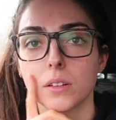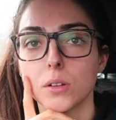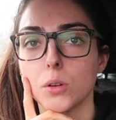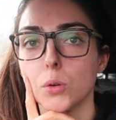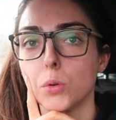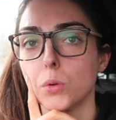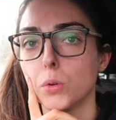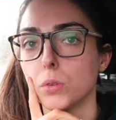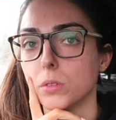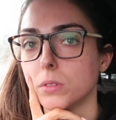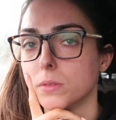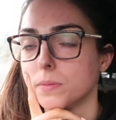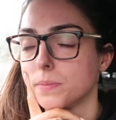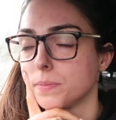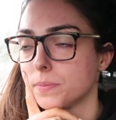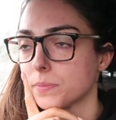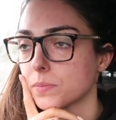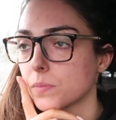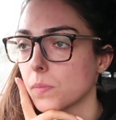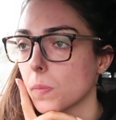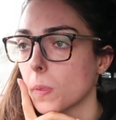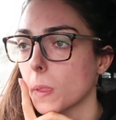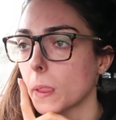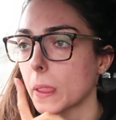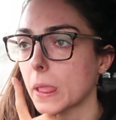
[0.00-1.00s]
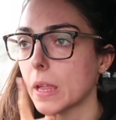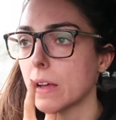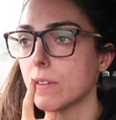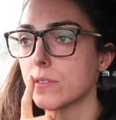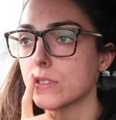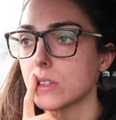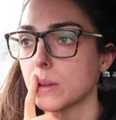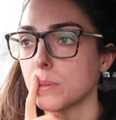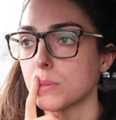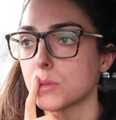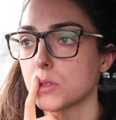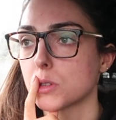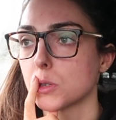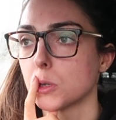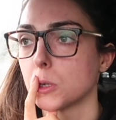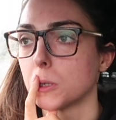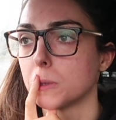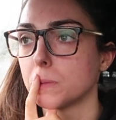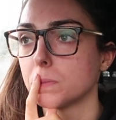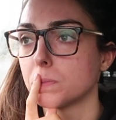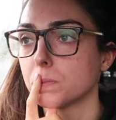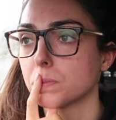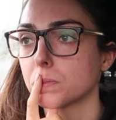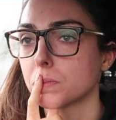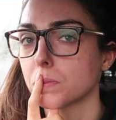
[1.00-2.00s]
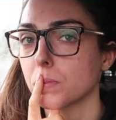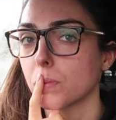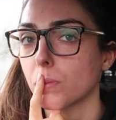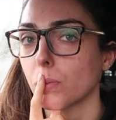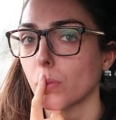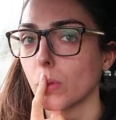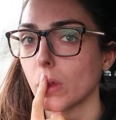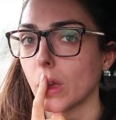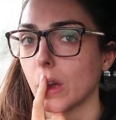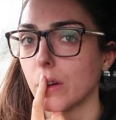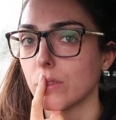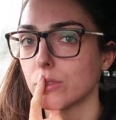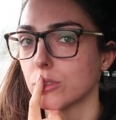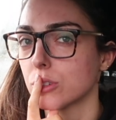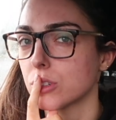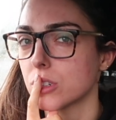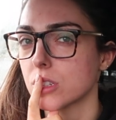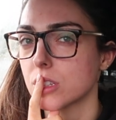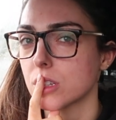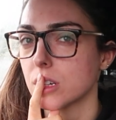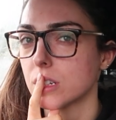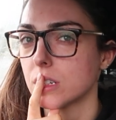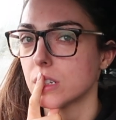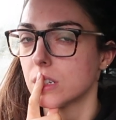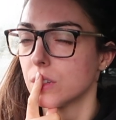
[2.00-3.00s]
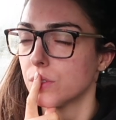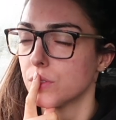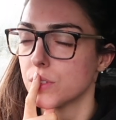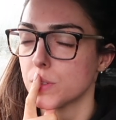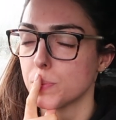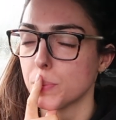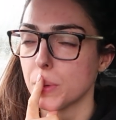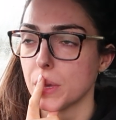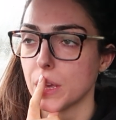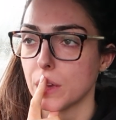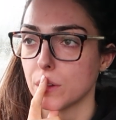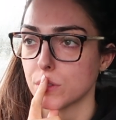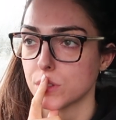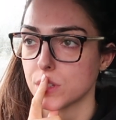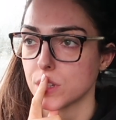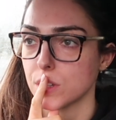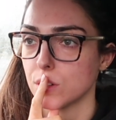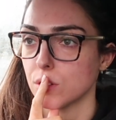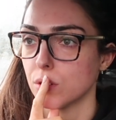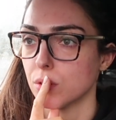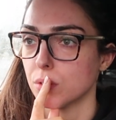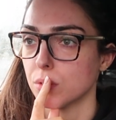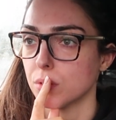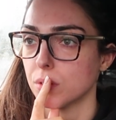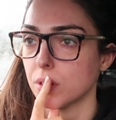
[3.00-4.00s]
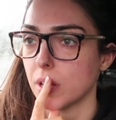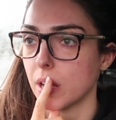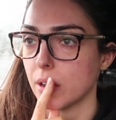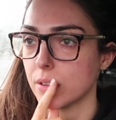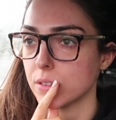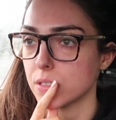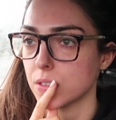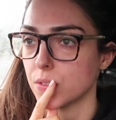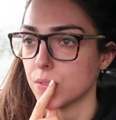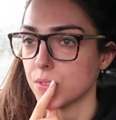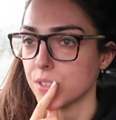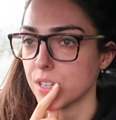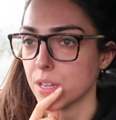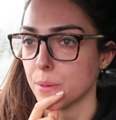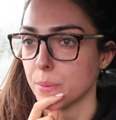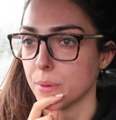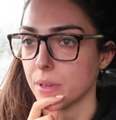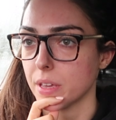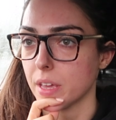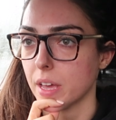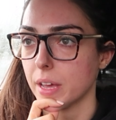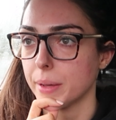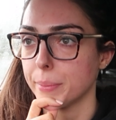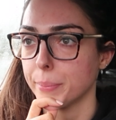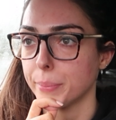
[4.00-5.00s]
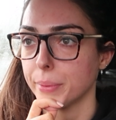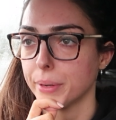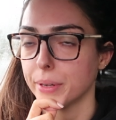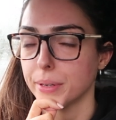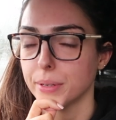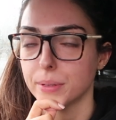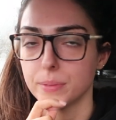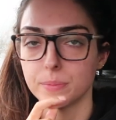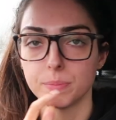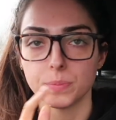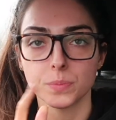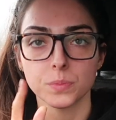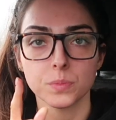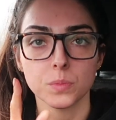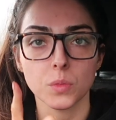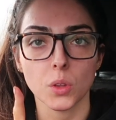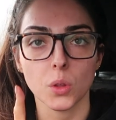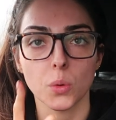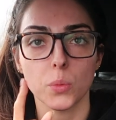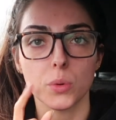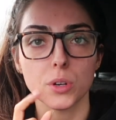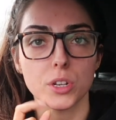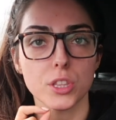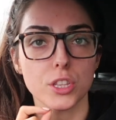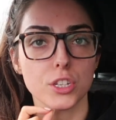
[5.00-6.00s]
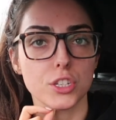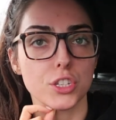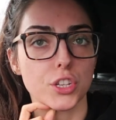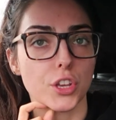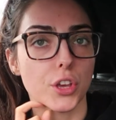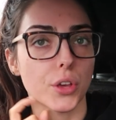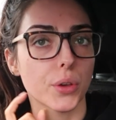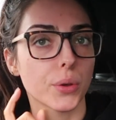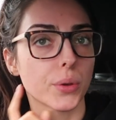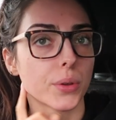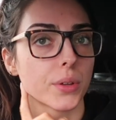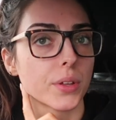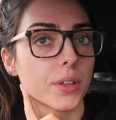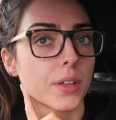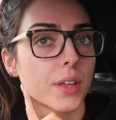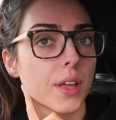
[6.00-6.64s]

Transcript: haul of some sort. I've not decided if it's PLT or House of CB yet, but one of the two.